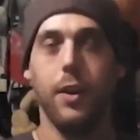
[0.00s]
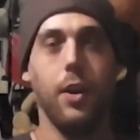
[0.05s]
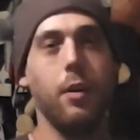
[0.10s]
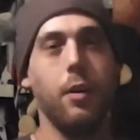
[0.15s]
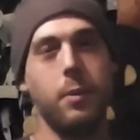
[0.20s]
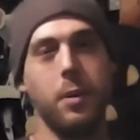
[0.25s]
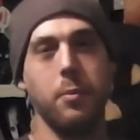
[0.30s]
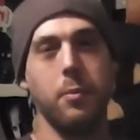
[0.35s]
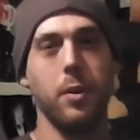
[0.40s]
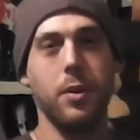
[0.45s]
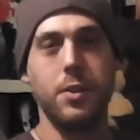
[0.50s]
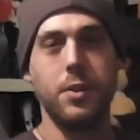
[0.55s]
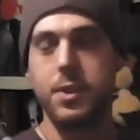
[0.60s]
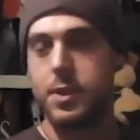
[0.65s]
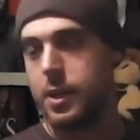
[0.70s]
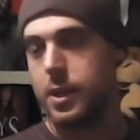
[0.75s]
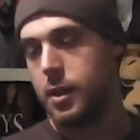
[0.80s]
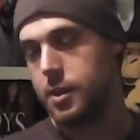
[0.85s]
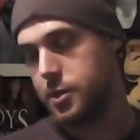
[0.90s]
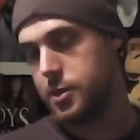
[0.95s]
Herman
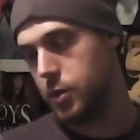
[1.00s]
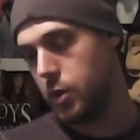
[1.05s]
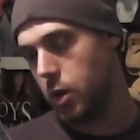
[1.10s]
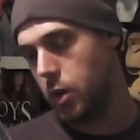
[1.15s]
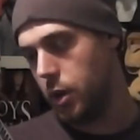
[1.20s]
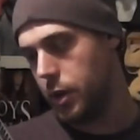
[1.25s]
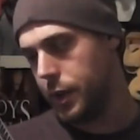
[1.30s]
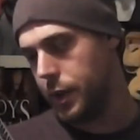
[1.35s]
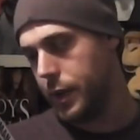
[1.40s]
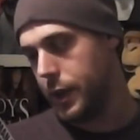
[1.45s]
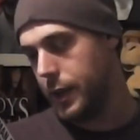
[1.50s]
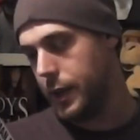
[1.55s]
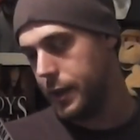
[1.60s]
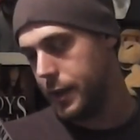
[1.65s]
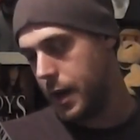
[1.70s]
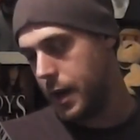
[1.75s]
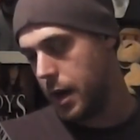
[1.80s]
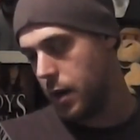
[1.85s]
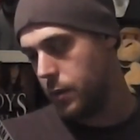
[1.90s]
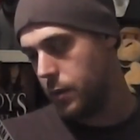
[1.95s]
Munster. So all you need
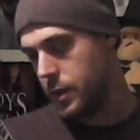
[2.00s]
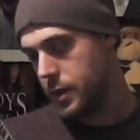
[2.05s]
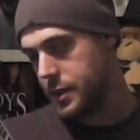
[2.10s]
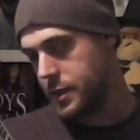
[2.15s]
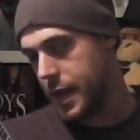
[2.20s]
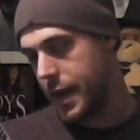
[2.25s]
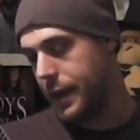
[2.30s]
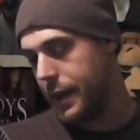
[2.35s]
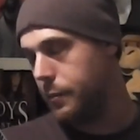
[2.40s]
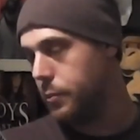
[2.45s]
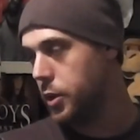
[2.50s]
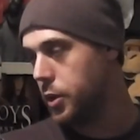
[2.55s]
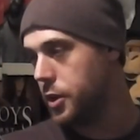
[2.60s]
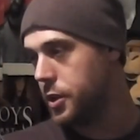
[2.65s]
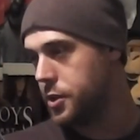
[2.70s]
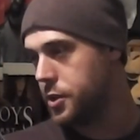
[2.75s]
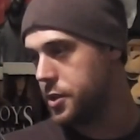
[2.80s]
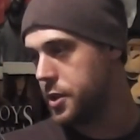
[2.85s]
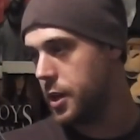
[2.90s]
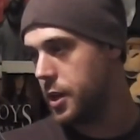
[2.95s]
now is Eddie
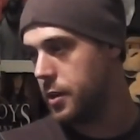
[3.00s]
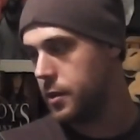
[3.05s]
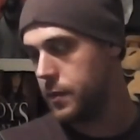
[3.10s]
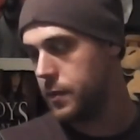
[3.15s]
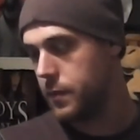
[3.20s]
Munster.